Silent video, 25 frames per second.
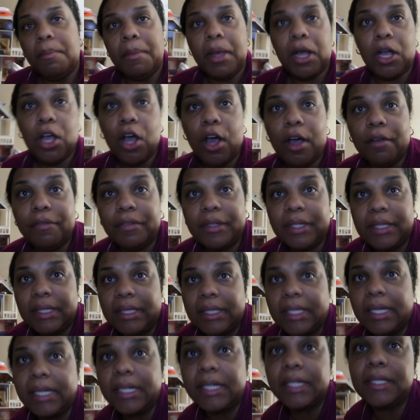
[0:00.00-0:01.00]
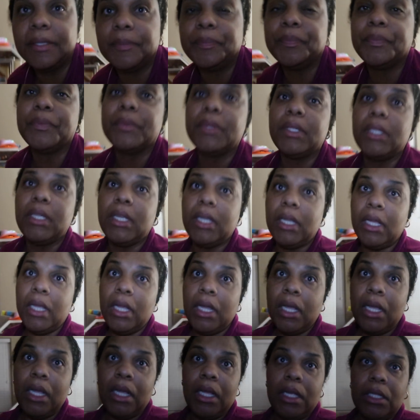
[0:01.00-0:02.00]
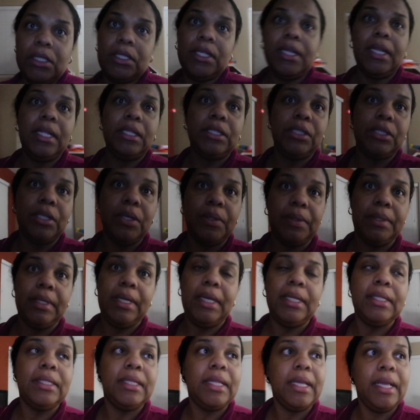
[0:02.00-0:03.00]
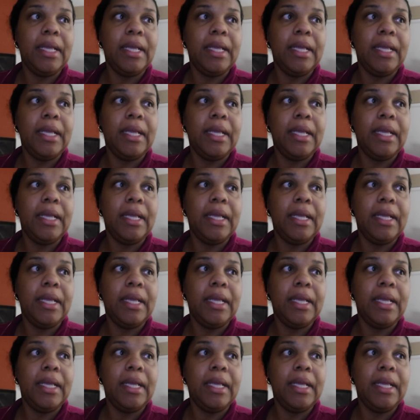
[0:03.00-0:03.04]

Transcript: My coffee's done, so let's go get